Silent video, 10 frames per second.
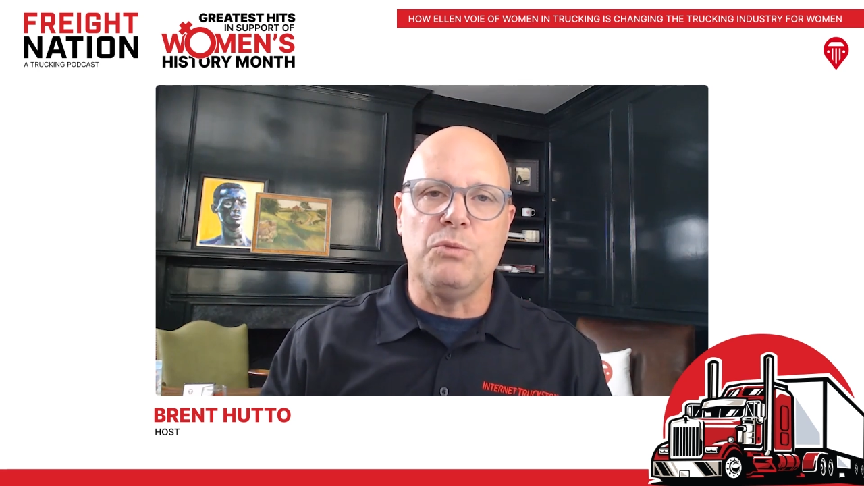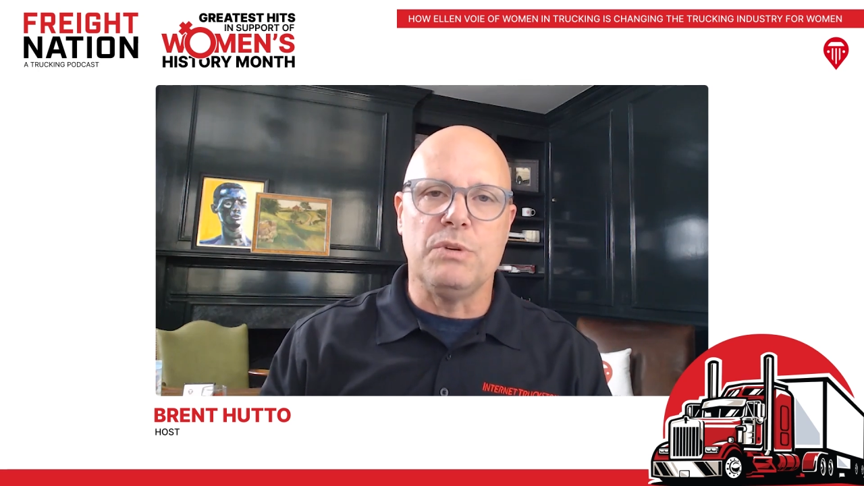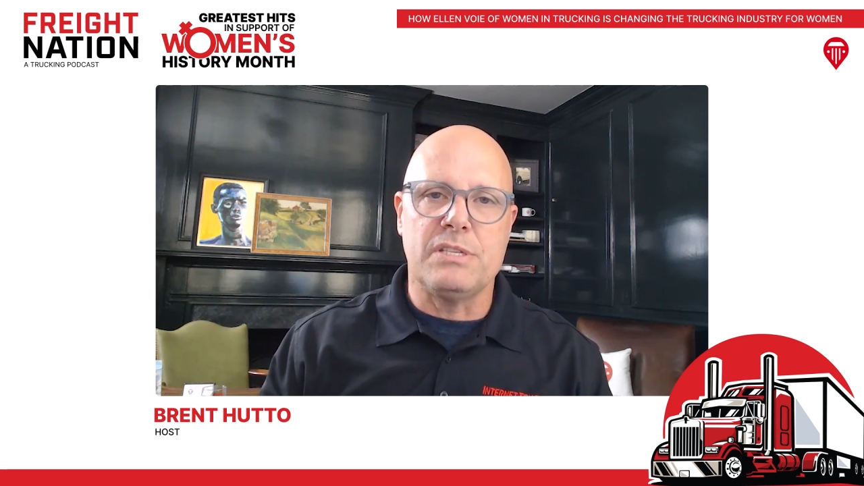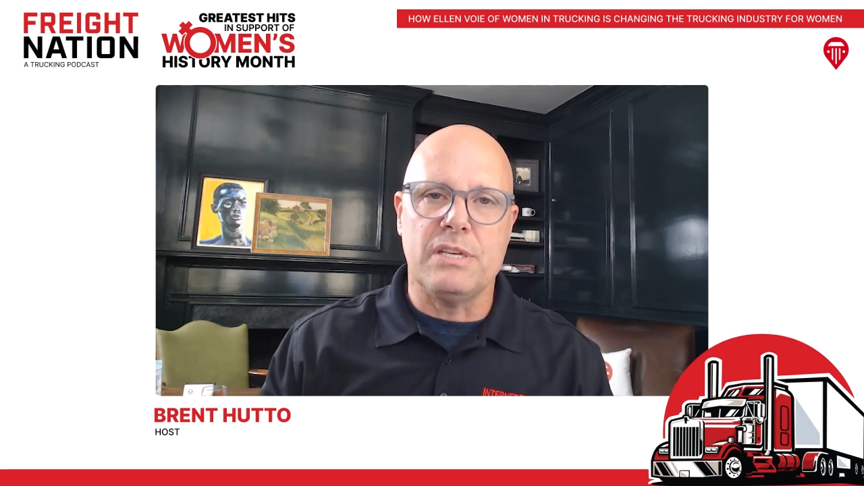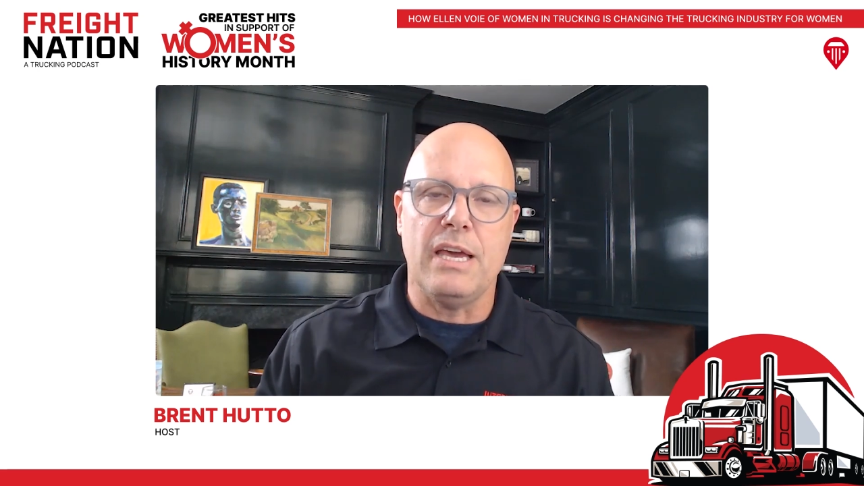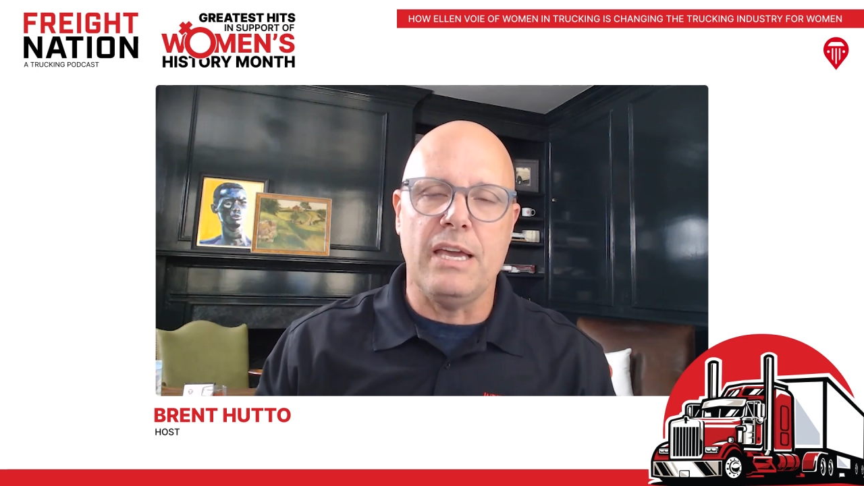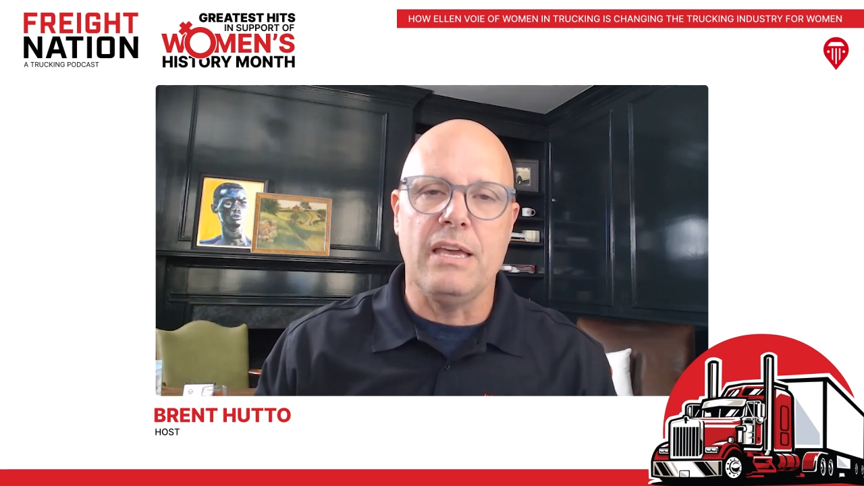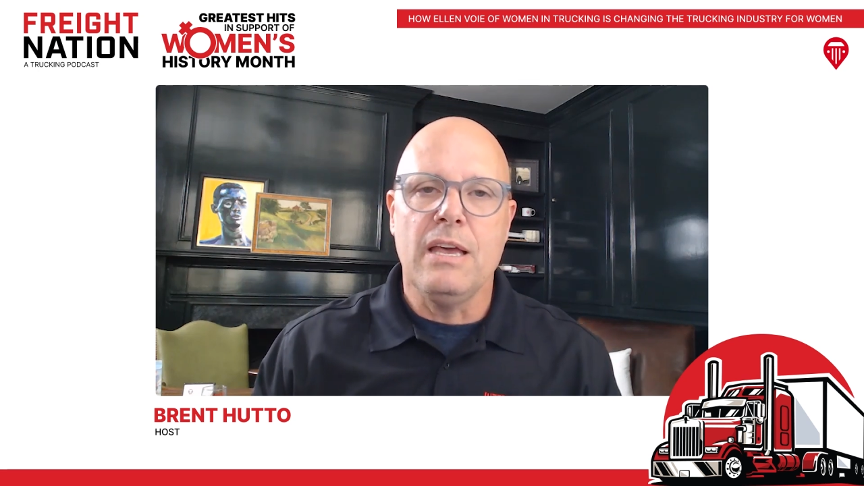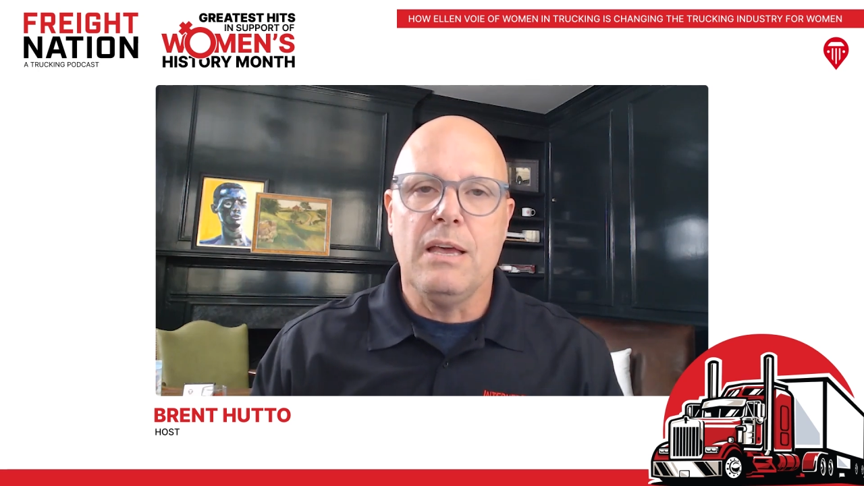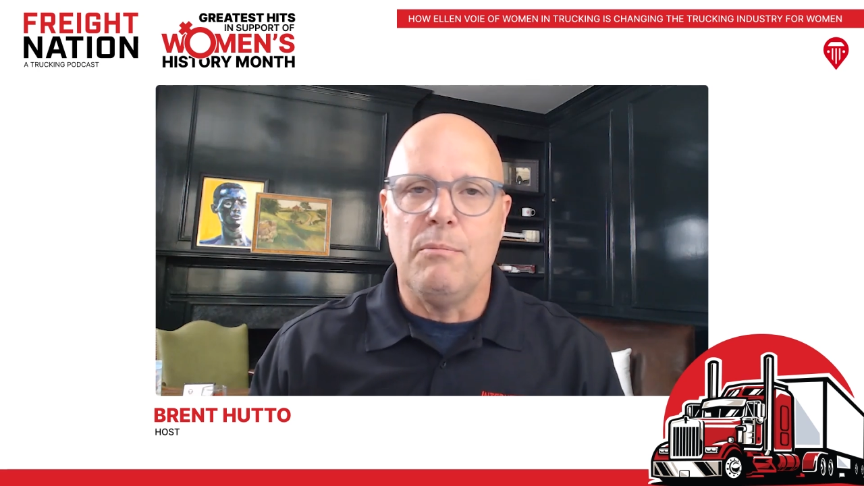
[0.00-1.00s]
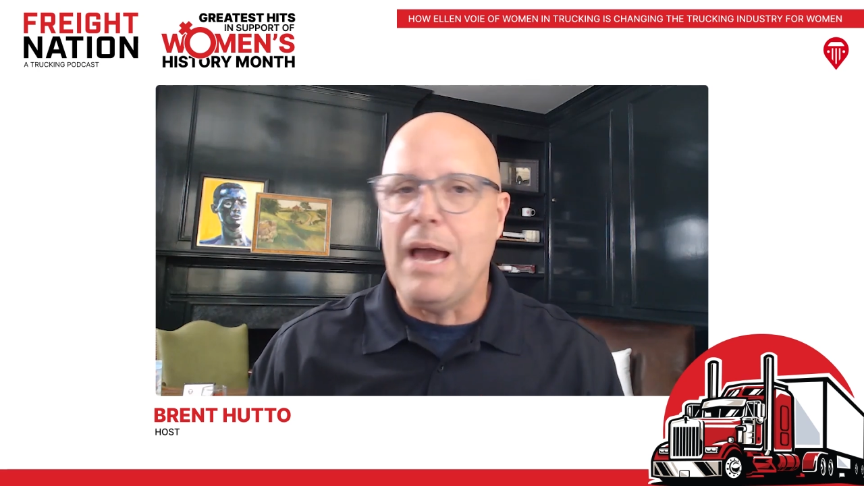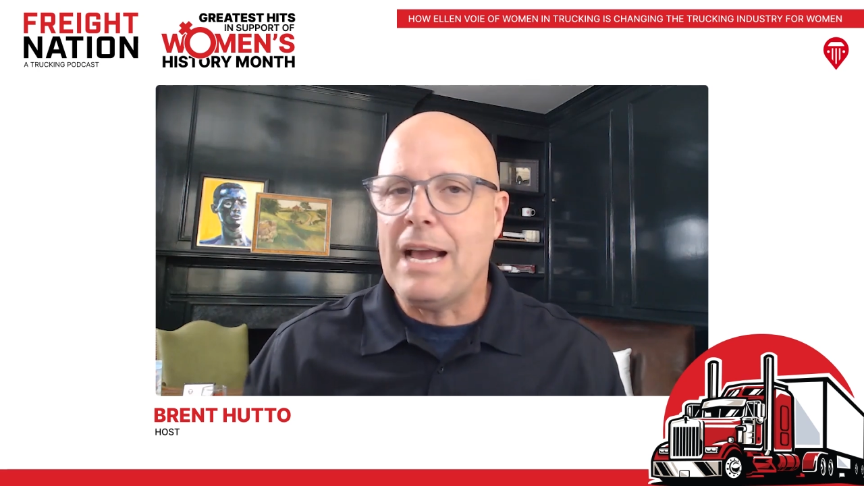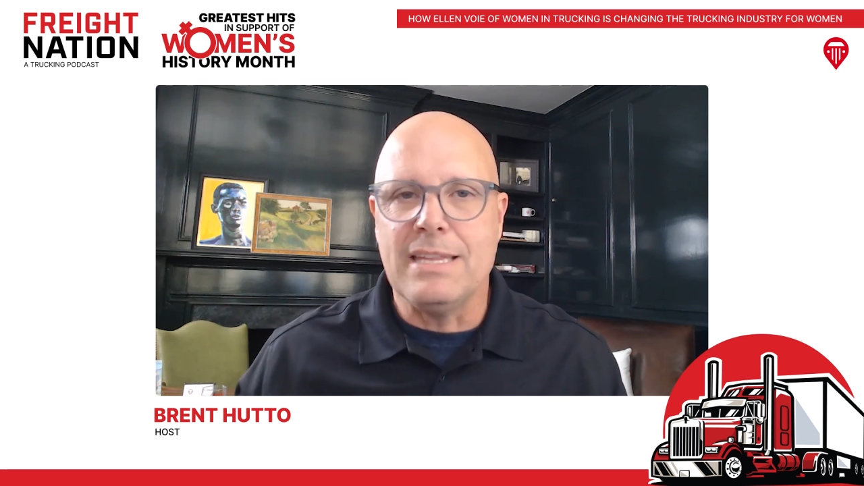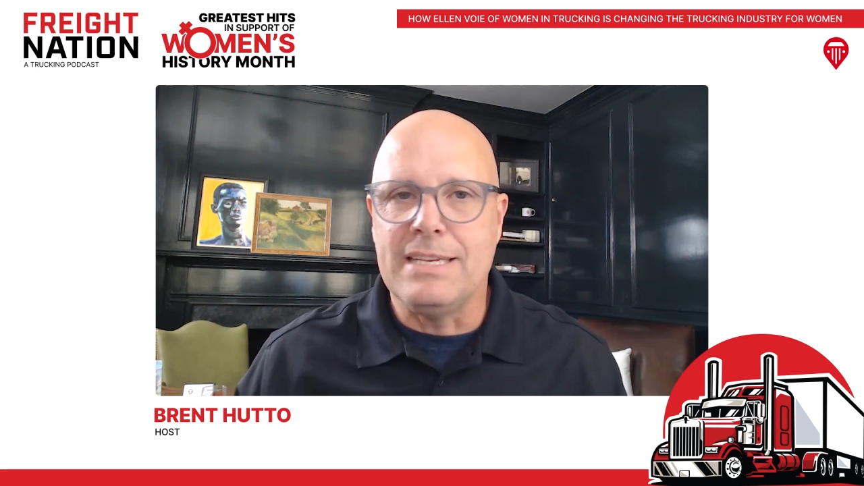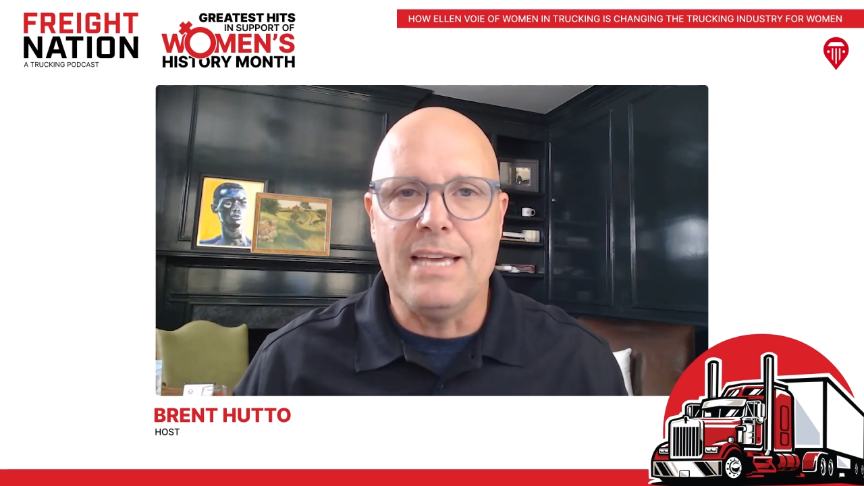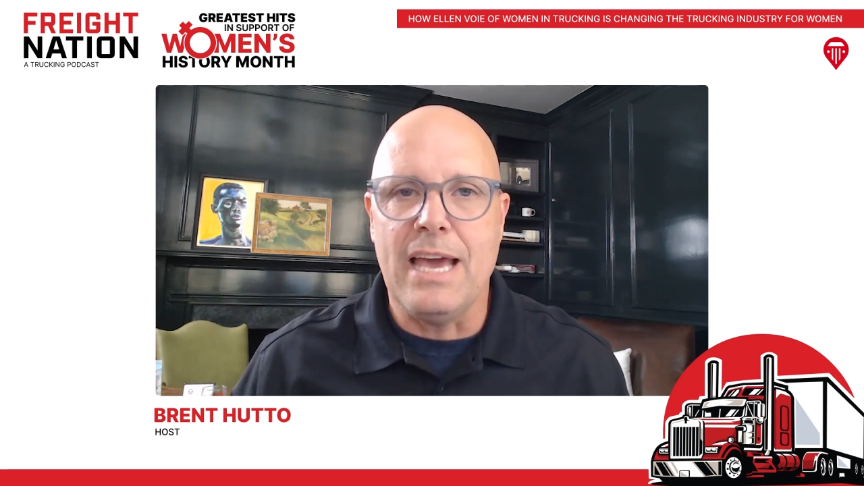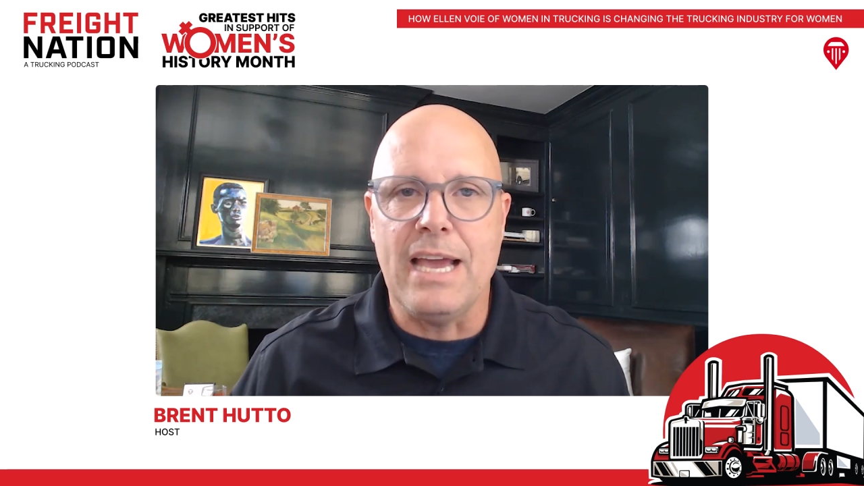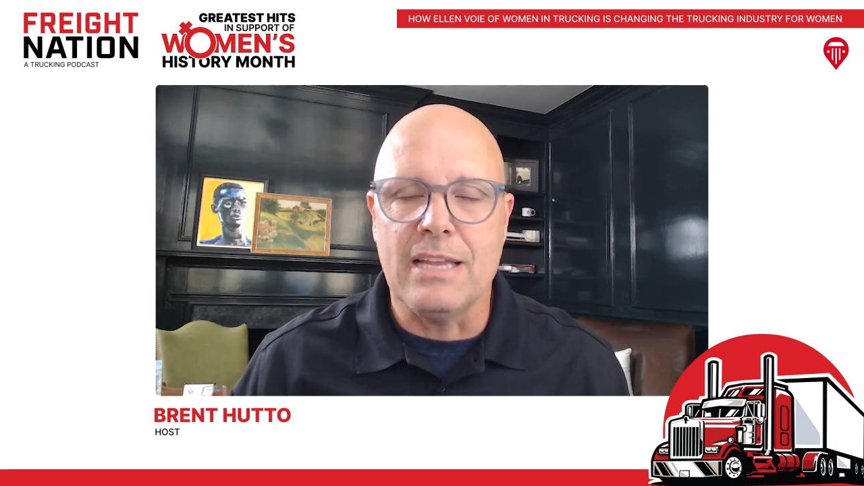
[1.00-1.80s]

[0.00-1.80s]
you would say back in the day,